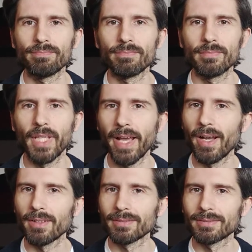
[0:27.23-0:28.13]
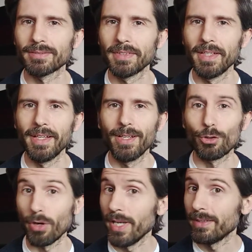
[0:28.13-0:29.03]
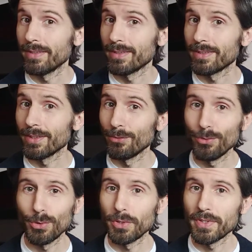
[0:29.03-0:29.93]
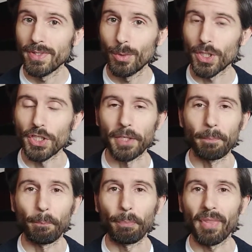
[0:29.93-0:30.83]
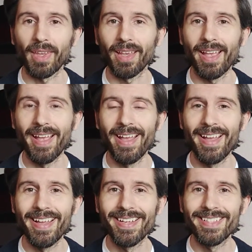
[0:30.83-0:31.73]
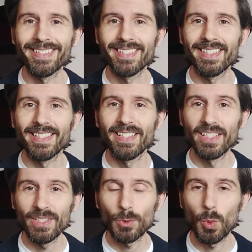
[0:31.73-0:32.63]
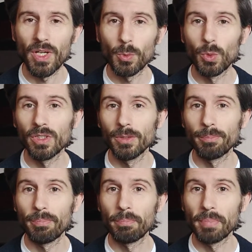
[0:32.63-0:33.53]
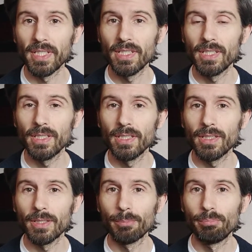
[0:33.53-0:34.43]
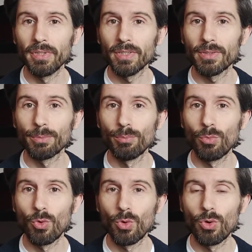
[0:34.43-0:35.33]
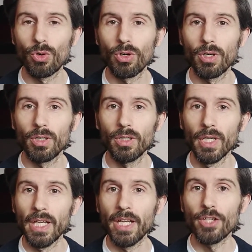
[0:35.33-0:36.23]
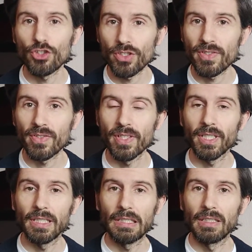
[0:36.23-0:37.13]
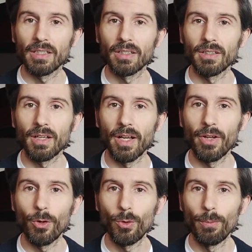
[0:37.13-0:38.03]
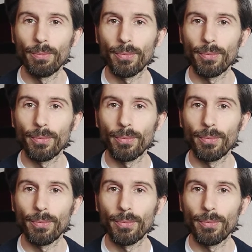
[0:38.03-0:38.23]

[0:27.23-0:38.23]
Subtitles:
yeah, great if you're still watching. And this one will be a bit more interesting, I hope,